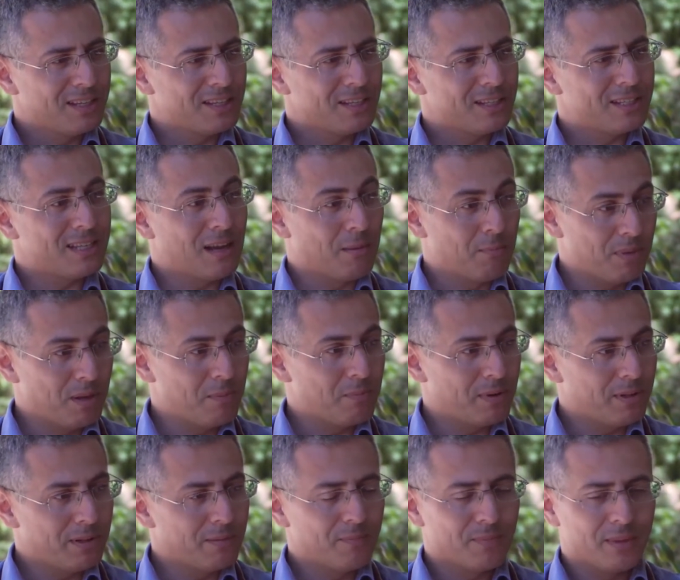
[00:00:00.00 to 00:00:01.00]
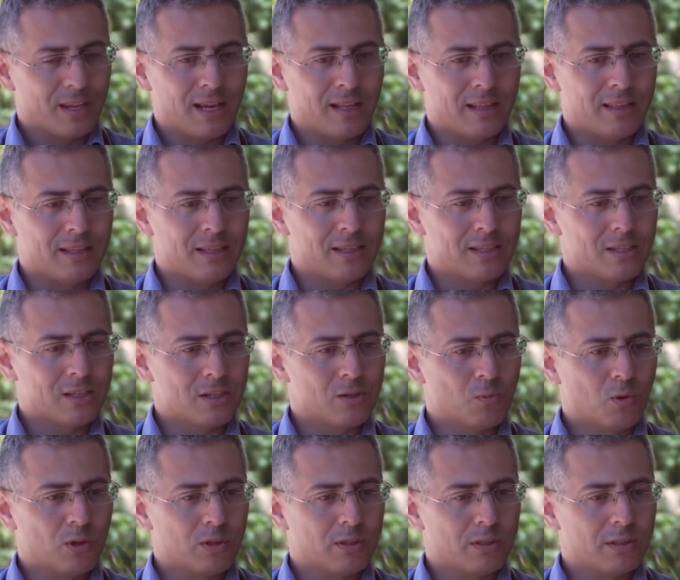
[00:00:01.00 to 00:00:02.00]
some people, and this is
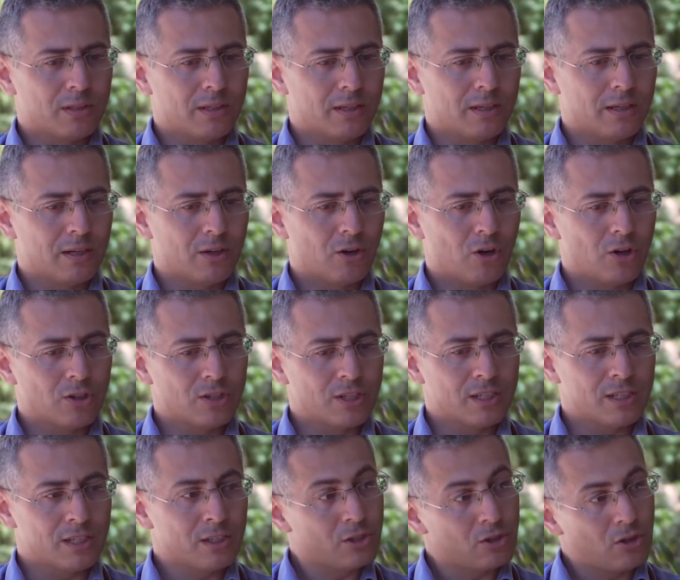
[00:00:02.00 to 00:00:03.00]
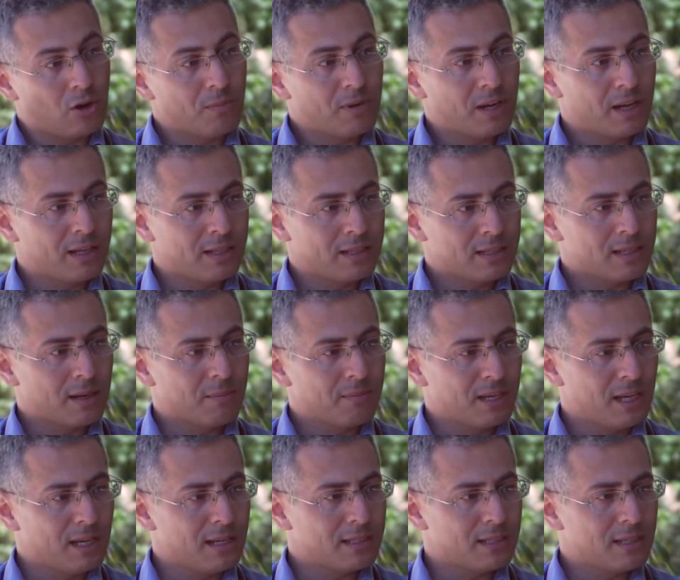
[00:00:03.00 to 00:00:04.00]
what causes insomnia in some
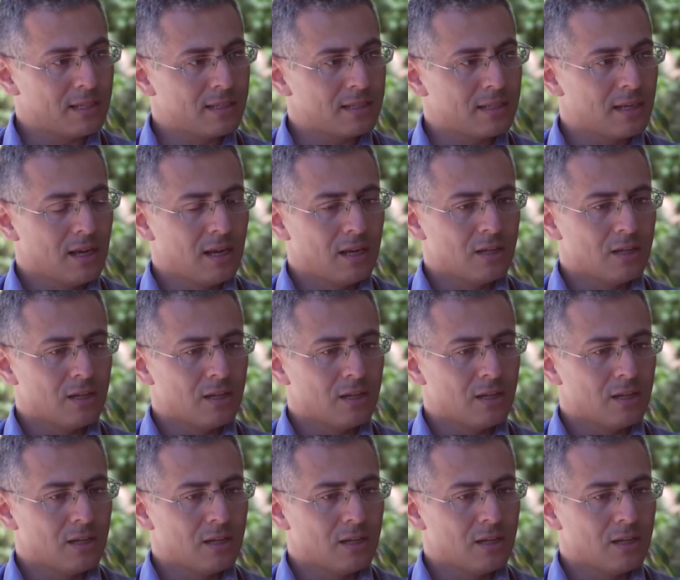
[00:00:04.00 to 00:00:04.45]
cases.